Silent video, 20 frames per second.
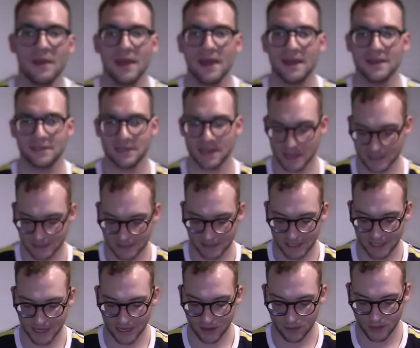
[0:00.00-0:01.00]
and so next
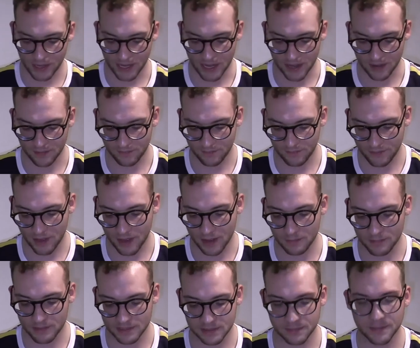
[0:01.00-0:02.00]
thing we have
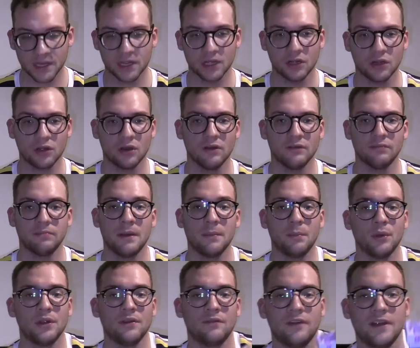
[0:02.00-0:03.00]
um, something I got off my
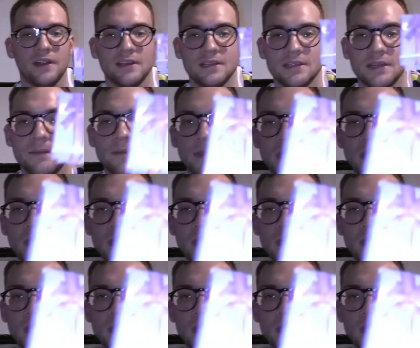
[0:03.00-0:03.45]
boyfriend